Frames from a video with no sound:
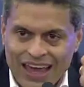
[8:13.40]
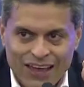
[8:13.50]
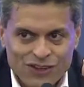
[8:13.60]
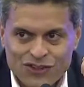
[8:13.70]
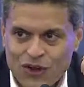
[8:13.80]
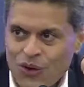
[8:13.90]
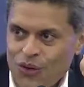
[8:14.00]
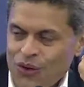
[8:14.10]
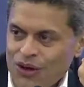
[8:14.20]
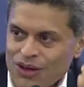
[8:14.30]
And
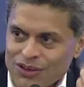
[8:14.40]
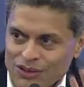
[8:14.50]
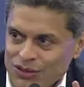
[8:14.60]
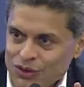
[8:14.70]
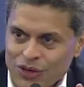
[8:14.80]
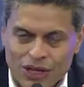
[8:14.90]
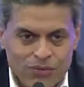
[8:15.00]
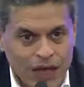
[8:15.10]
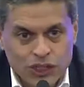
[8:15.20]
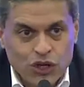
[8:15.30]
so you can
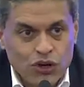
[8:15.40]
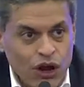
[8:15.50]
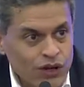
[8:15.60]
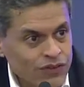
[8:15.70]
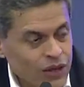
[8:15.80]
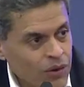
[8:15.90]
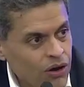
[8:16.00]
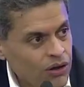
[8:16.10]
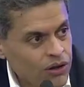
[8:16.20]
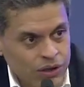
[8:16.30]
imagine a lot of them
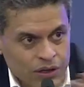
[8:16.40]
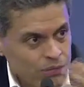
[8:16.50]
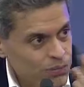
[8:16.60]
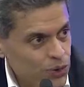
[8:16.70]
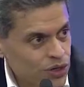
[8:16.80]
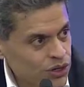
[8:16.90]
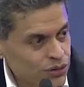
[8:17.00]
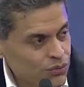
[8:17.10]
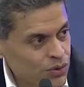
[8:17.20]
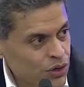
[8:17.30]
are
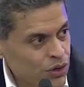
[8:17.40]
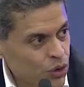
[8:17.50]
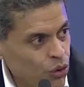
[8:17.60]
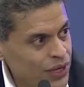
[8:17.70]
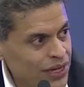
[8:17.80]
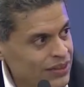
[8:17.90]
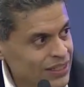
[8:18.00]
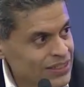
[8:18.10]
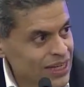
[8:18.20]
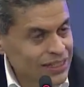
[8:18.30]
computer coding and
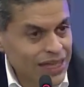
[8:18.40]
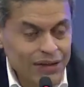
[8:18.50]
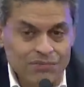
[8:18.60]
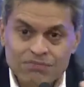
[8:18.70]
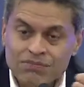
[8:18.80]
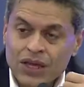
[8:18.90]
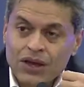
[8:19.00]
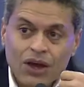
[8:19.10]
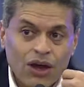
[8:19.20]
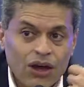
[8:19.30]
things like that.
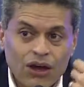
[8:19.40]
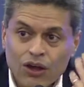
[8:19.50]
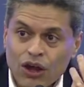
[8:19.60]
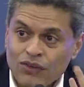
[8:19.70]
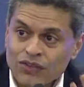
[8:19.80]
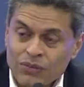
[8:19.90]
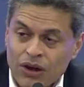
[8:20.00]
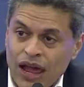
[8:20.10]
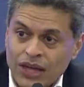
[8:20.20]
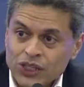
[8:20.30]
A lot of them
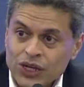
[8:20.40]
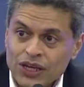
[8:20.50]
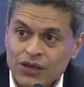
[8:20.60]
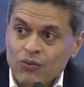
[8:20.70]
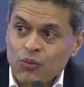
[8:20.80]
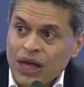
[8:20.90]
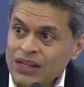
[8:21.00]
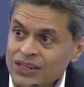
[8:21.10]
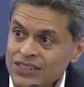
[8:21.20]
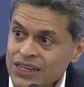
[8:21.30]
are actually
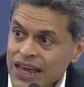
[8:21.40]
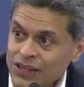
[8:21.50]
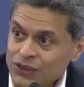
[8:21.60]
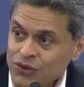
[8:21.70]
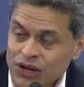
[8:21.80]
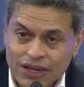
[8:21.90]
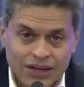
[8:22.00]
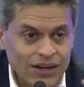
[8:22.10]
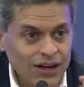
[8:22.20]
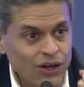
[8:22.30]
wellness and health
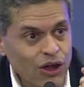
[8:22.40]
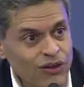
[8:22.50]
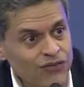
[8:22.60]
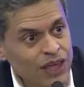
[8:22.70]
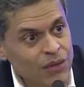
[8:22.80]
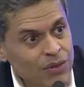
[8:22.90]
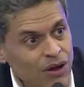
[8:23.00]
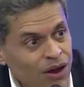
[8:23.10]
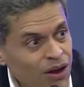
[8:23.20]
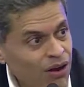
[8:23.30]
related. A lot of them
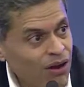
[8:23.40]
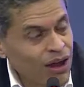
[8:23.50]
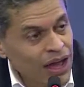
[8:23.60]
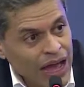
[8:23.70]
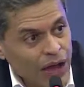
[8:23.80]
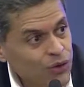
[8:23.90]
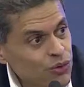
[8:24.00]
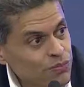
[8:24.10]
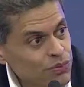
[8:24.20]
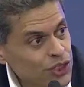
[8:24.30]
are how
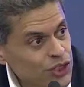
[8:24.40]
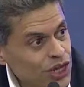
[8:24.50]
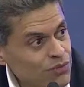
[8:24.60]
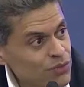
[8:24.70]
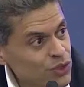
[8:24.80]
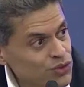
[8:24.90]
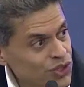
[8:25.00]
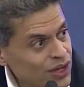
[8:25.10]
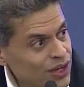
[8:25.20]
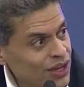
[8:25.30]
to appreciate
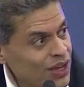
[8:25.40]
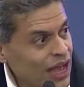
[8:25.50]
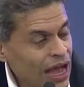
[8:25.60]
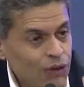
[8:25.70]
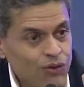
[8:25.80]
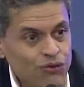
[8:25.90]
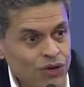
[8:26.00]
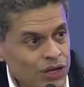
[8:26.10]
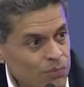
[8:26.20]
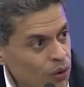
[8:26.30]
music, how to
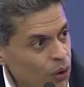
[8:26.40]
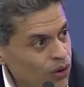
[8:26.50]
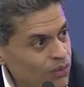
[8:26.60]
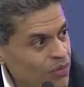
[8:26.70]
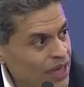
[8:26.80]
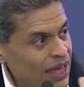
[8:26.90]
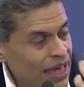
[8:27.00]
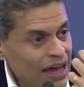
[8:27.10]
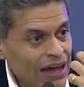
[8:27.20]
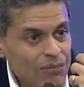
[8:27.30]
read a poem.
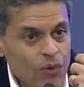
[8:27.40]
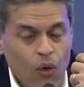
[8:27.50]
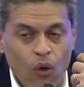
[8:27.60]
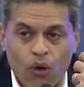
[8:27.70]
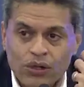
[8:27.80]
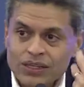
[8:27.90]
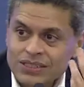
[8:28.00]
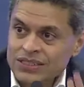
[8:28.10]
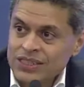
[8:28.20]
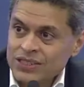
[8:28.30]
Um, all
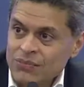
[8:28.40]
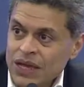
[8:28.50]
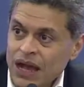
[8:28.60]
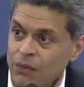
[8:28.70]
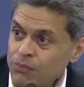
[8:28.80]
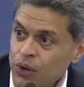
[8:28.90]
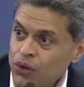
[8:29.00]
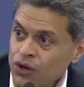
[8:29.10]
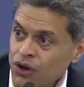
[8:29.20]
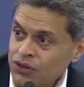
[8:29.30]
these things are being
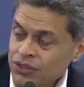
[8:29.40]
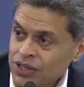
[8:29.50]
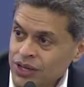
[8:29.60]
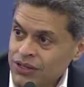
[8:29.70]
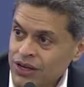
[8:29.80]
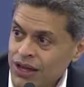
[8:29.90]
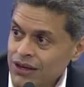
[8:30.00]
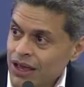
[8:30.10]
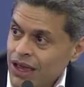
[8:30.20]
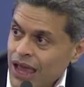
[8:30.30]
uploaded onto the
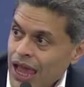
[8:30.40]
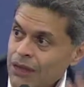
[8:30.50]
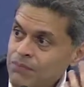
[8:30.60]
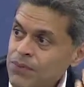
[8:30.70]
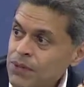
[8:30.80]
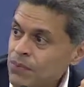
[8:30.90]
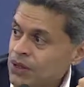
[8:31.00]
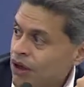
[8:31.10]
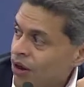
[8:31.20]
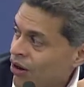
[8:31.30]
internet, and
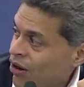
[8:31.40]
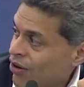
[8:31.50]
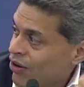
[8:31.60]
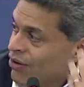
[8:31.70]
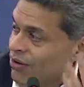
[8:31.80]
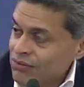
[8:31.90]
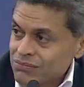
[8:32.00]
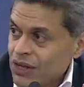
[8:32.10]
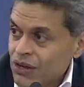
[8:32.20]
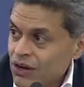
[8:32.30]
people are
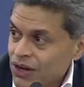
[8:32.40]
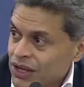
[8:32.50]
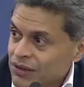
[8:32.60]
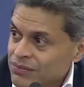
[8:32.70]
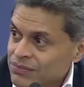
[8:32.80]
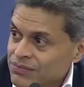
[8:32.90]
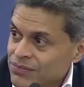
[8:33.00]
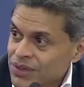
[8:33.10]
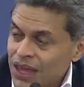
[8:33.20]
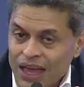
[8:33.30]
learning.
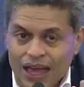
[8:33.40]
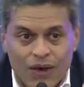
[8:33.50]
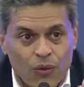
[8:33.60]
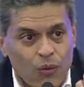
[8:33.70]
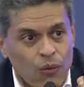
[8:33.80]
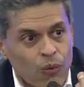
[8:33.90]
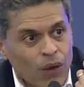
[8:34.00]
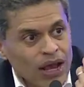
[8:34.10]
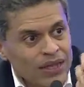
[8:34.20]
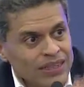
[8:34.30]

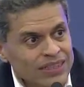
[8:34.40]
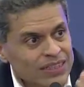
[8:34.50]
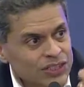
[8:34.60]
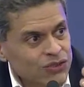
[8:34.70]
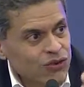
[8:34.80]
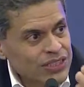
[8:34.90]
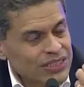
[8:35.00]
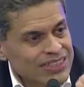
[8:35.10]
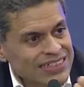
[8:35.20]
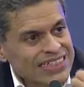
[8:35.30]
What I think this
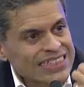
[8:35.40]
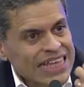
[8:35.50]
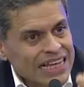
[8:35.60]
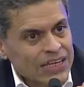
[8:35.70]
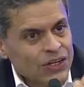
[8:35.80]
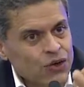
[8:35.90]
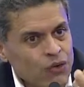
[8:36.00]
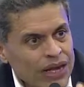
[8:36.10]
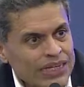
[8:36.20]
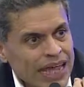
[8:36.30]
addresses is a second
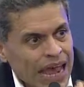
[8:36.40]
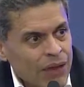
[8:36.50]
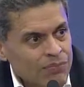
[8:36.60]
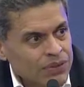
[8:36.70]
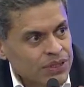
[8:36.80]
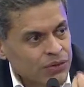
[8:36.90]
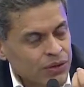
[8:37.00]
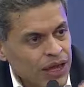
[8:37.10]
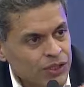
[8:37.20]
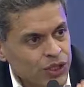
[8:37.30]
great gap that
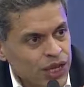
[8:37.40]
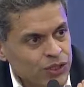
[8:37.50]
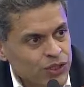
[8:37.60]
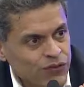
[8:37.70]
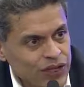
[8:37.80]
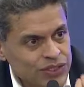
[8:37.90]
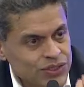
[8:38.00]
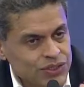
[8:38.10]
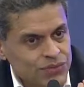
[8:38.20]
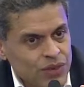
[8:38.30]
education
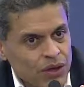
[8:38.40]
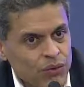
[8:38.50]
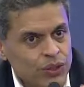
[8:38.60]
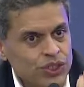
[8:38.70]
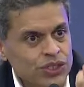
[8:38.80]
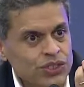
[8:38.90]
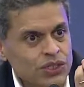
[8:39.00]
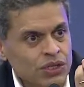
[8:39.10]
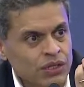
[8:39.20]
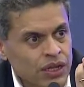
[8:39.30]
faces, which is
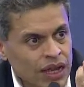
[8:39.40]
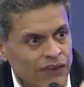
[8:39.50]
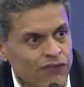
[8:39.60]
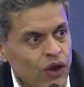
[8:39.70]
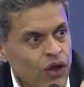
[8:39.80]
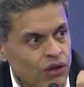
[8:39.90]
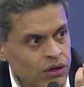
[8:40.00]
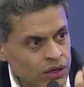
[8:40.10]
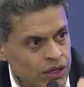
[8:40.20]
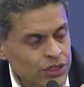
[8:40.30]
the lifelong
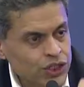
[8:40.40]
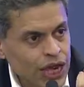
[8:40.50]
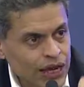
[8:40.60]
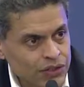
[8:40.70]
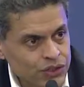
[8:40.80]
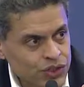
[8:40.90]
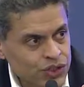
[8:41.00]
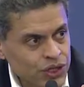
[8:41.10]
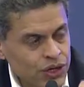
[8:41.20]
learning challenge.